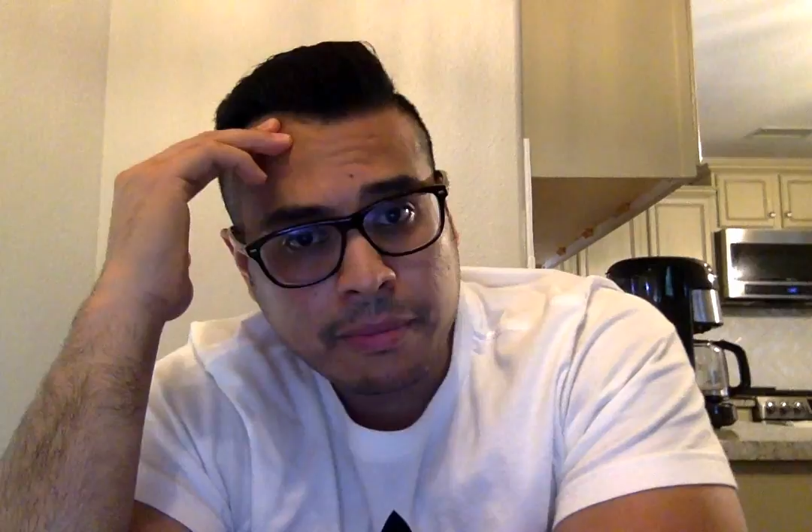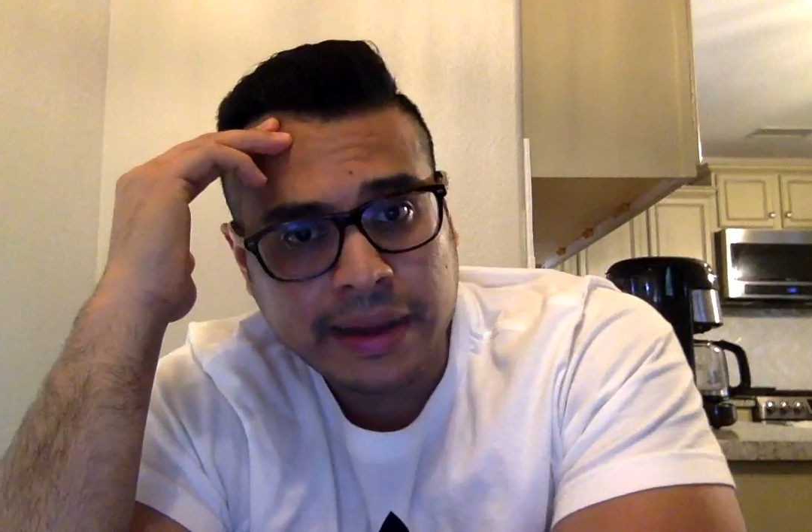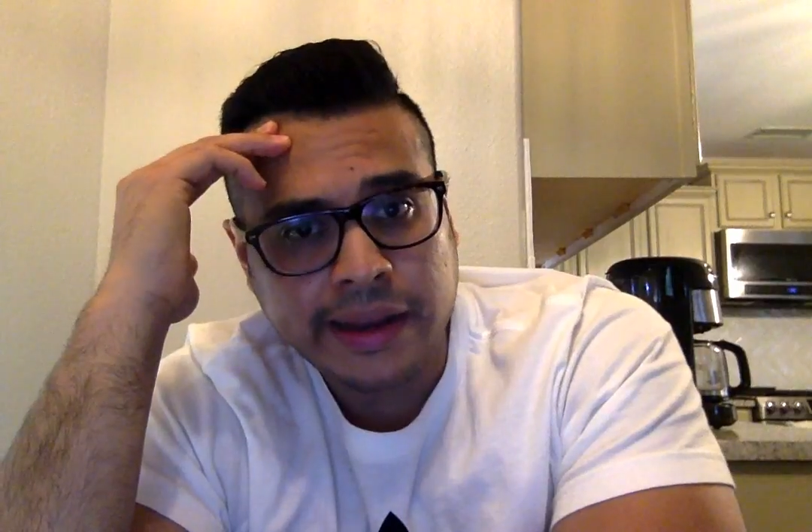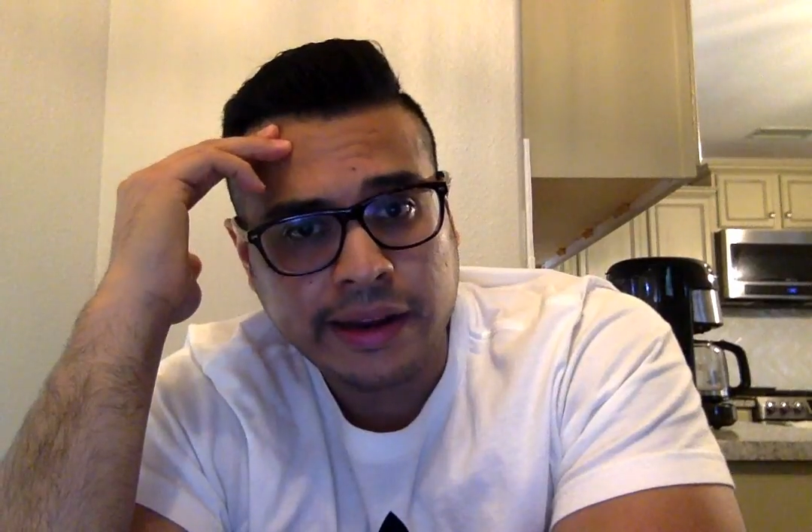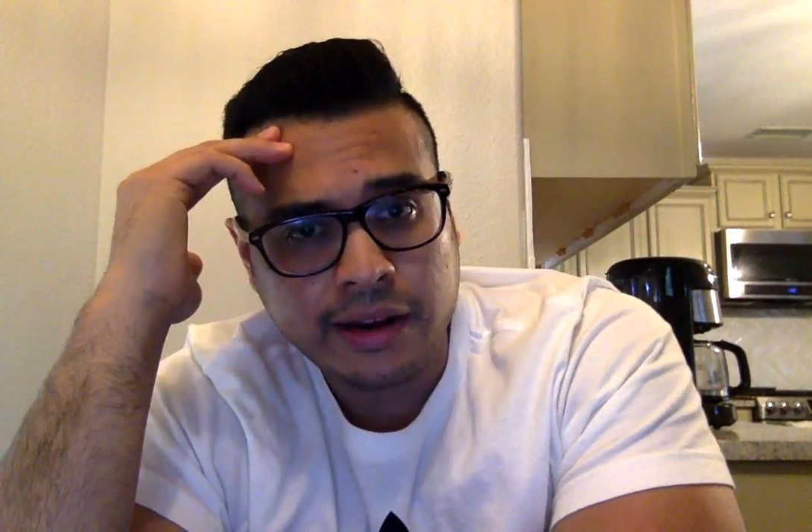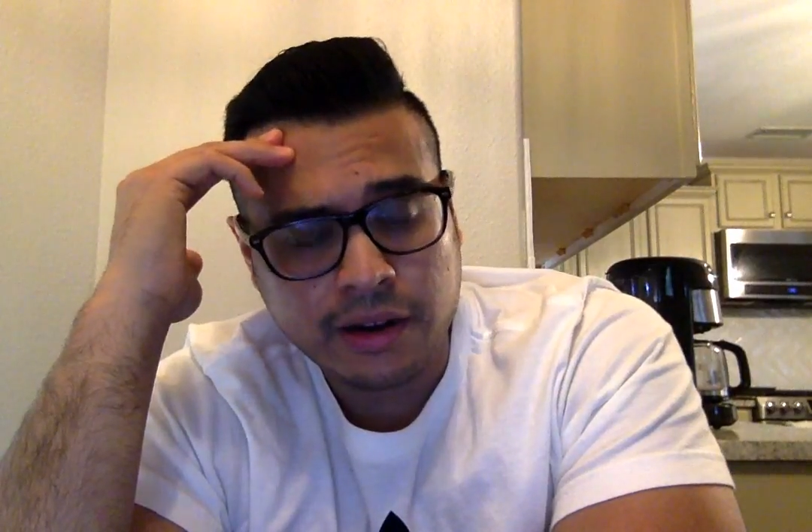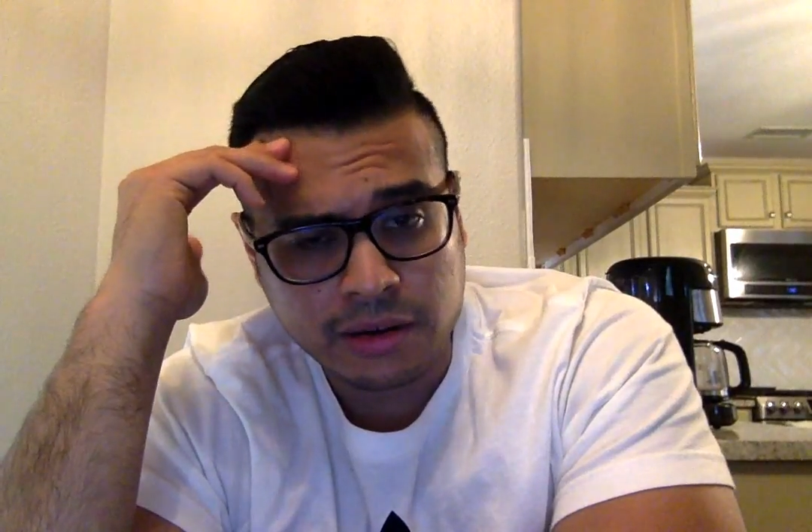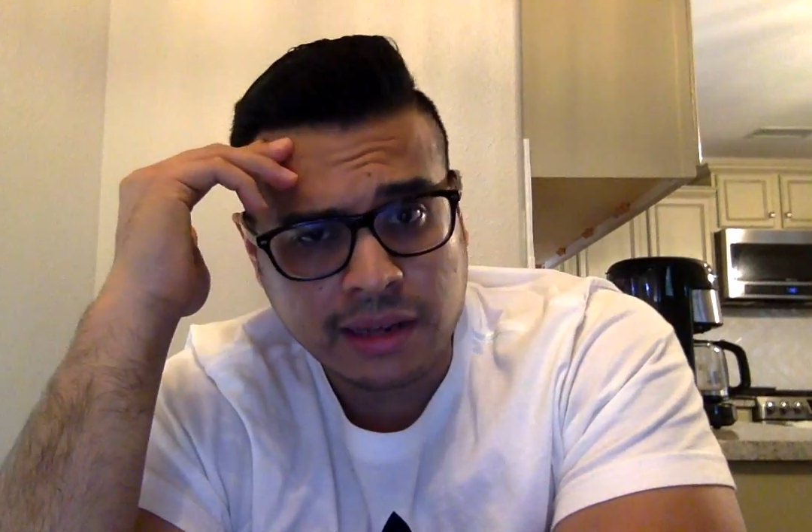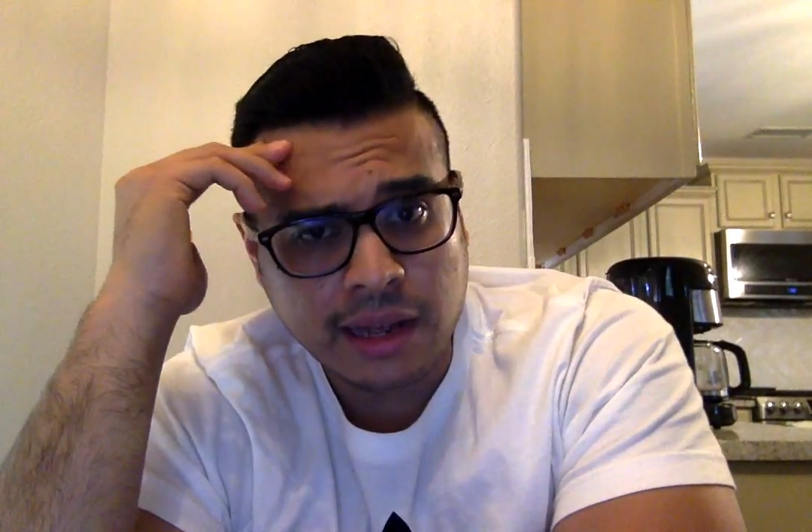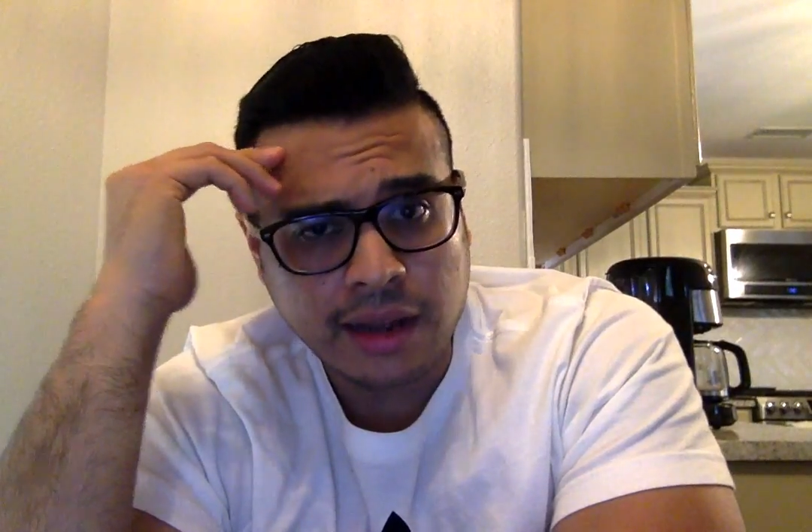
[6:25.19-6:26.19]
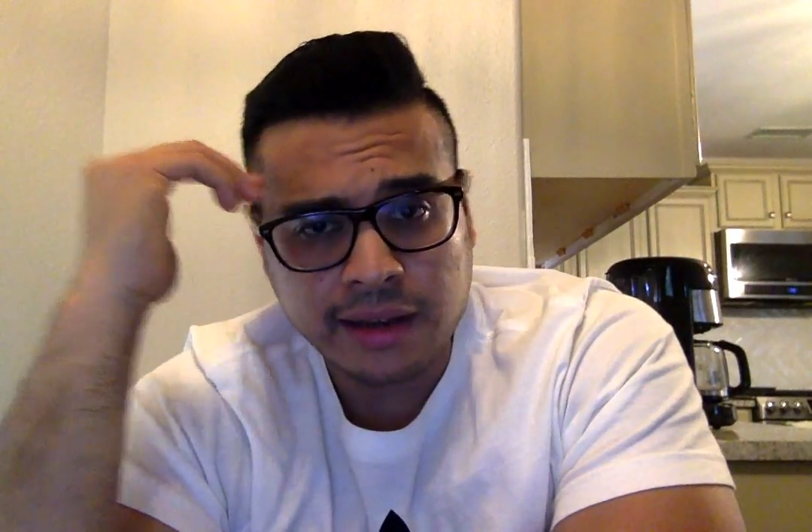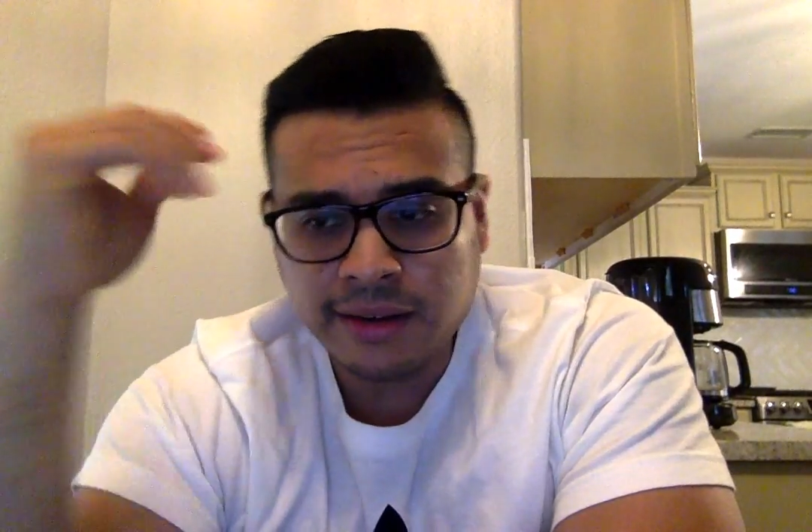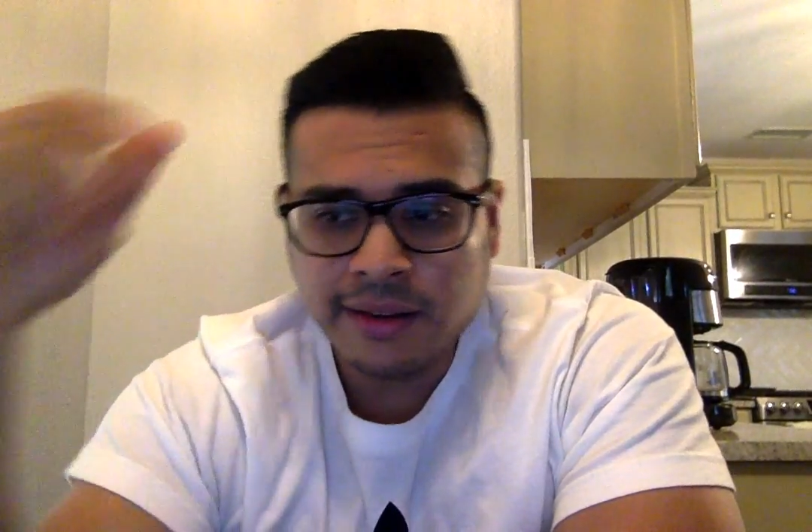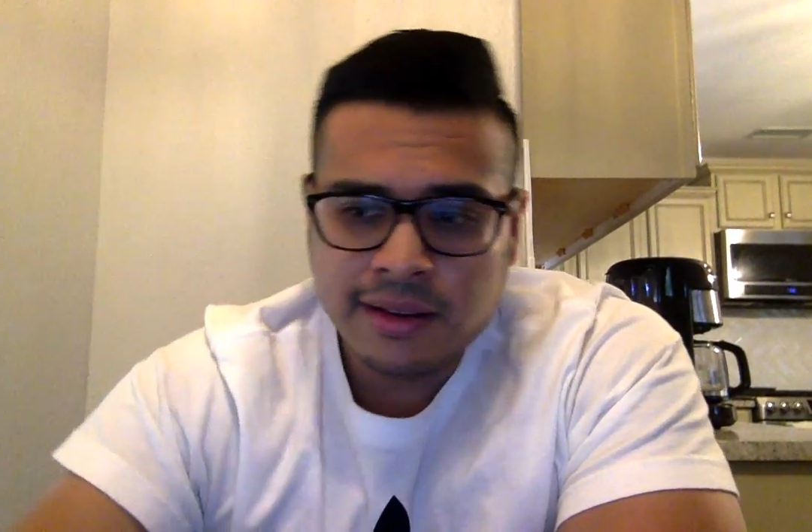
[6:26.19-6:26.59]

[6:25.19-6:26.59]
by Guerlain.